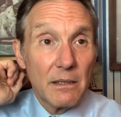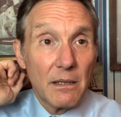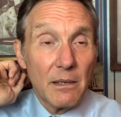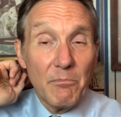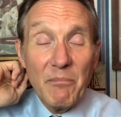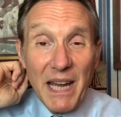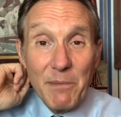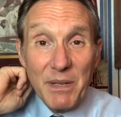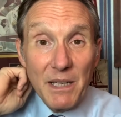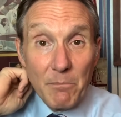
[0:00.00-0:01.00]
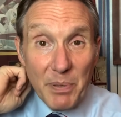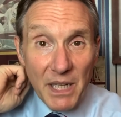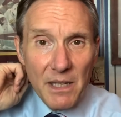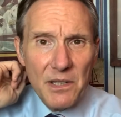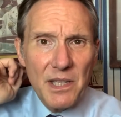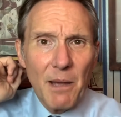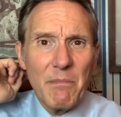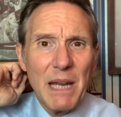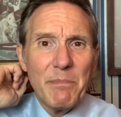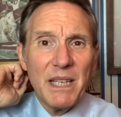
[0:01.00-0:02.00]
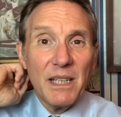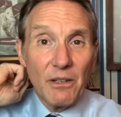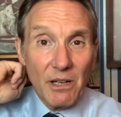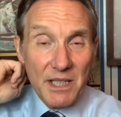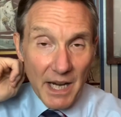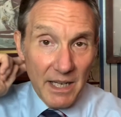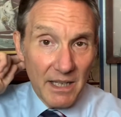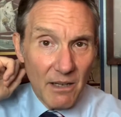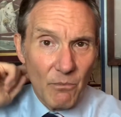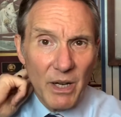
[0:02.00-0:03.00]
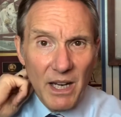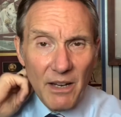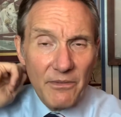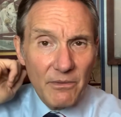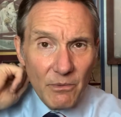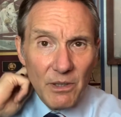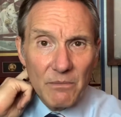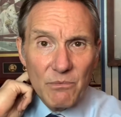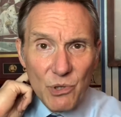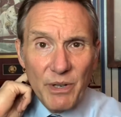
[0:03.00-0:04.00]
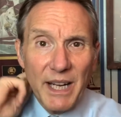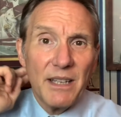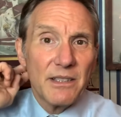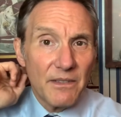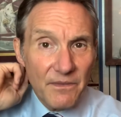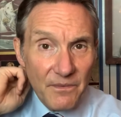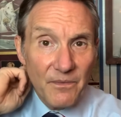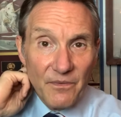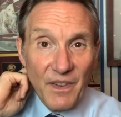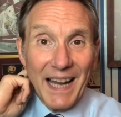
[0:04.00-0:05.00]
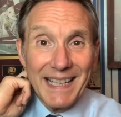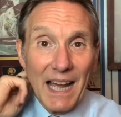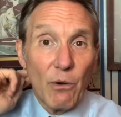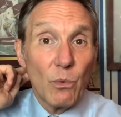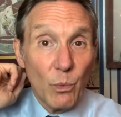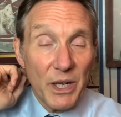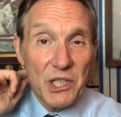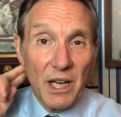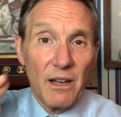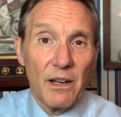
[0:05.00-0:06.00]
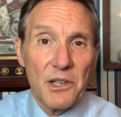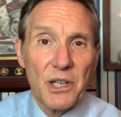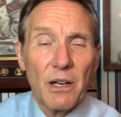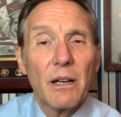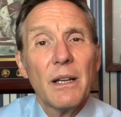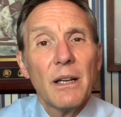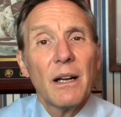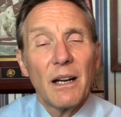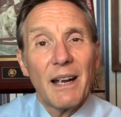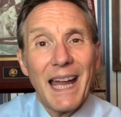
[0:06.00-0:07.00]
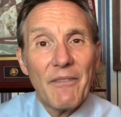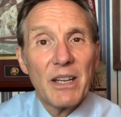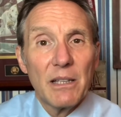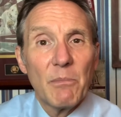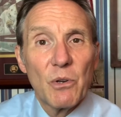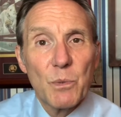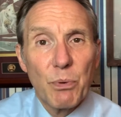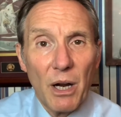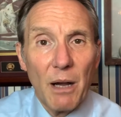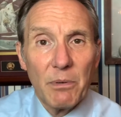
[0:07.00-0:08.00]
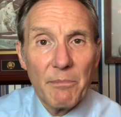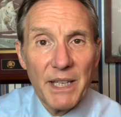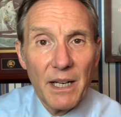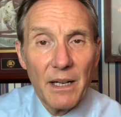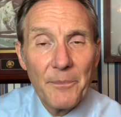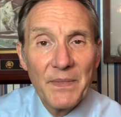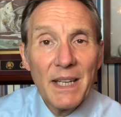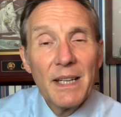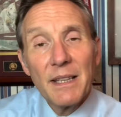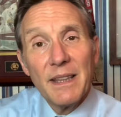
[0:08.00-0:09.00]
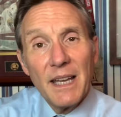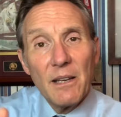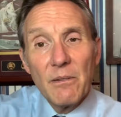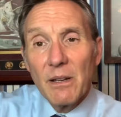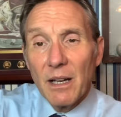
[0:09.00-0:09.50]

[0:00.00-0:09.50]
may be impinged, that may be irritated. And we're trained to find out which areas are having the most problem there. Then,